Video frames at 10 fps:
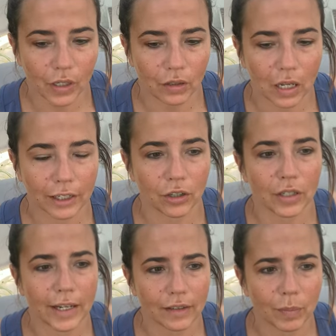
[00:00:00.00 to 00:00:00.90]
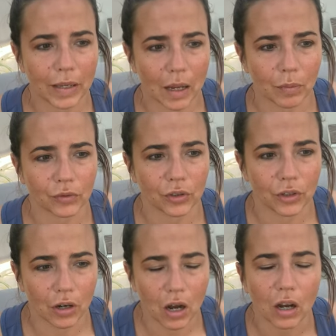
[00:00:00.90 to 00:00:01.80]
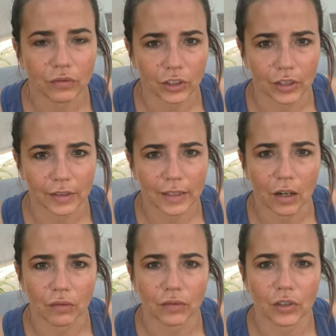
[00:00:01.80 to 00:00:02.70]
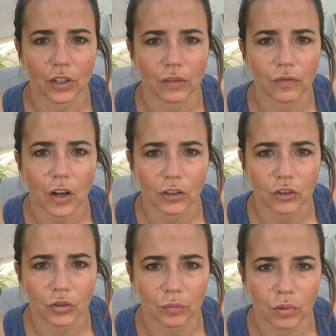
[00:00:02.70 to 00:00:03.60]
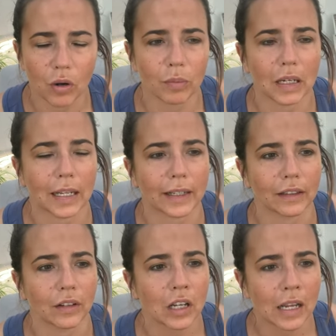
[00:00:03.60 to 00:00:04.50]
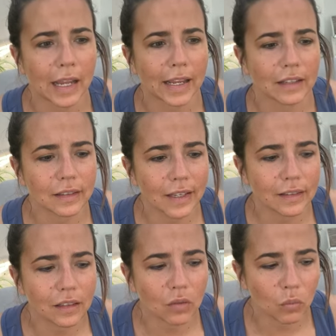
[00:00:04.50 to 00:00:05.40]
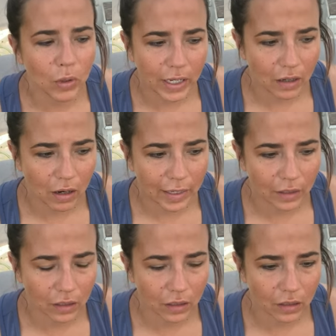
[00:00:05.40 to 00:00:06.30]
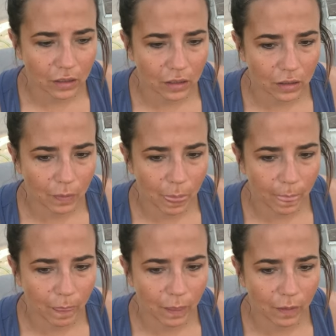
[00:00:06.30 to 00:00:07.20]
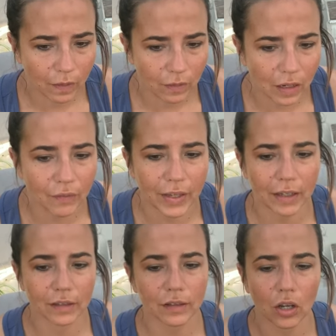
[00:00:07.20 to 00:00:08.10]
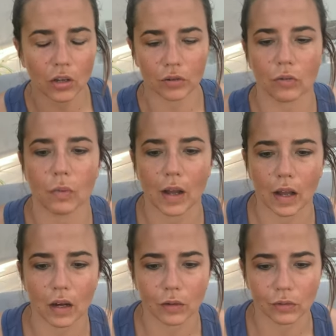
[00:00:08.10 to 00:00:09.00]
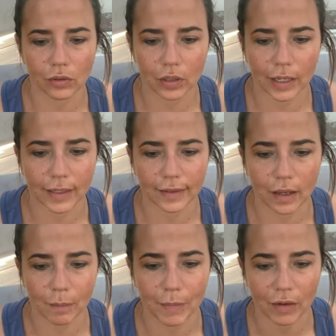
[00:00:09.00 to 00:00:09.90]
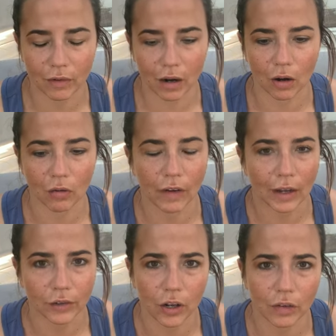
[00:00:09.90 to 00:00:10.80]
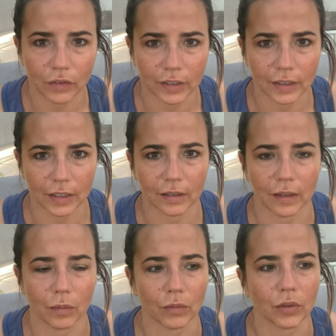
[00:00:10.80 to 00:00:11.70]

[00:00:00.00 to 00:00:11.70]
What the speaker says: Like, you need to be able to look after yourself to function properly. And it says that we're like the external world is a mirror of our nervous system.